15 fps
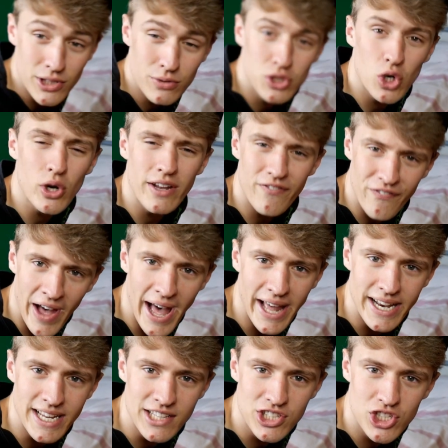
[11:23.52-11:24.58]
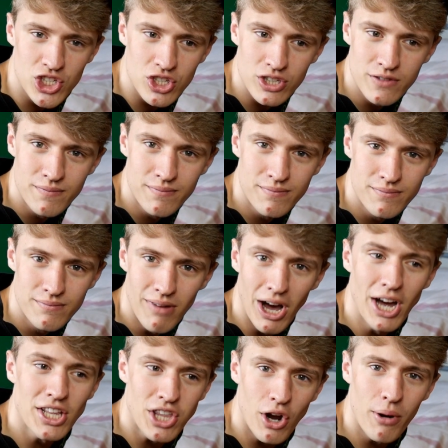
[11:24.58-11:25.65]
You took advantage.
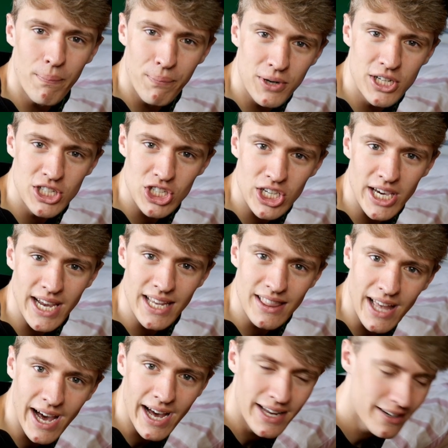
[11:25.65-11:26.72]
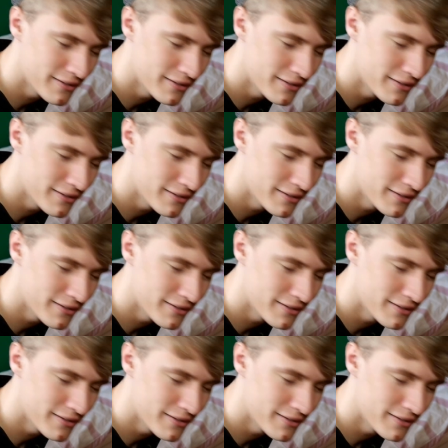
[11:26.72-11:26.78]
I don't appreciate that.